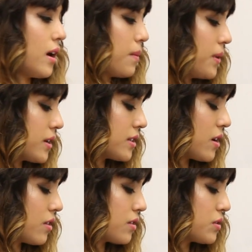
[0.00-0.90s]
And I picked
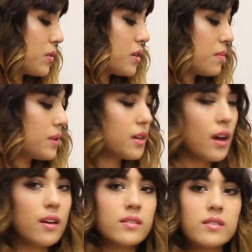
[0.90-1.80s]
out this one
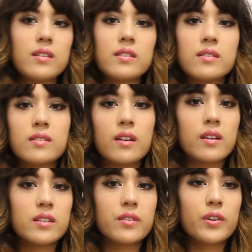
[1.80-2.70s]
because it's
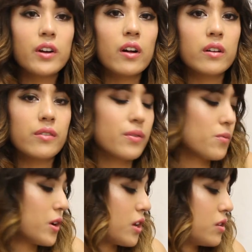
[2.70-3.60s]
a different color
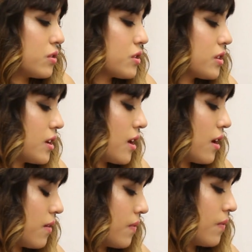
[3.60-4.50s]
from what I usually
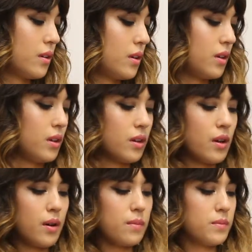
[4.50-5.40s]
get. It
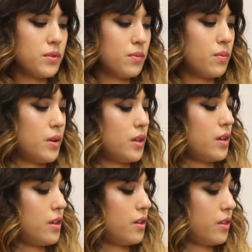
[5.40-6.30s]
comes
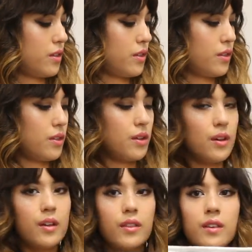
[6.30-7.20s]
with
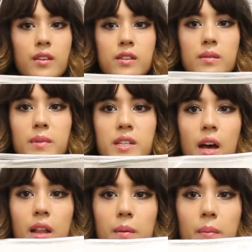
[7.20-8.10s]
these
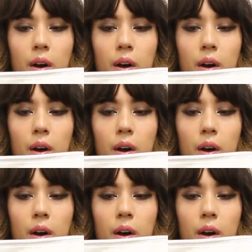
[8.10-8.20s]
metallic